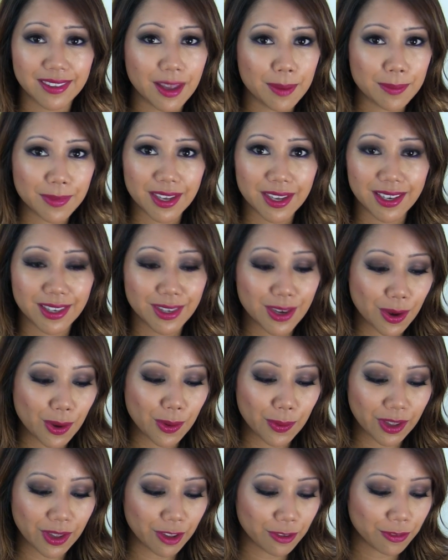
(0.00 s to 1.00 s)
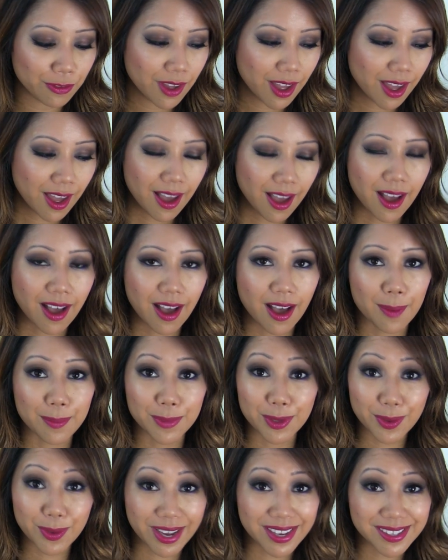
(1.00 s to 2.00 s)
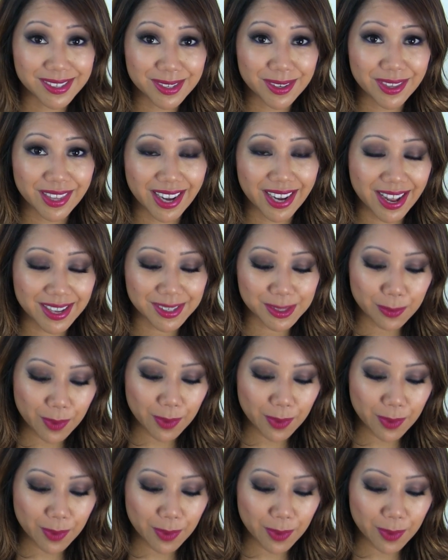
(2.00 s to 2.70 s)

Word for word: Let me know if um, you guys do that as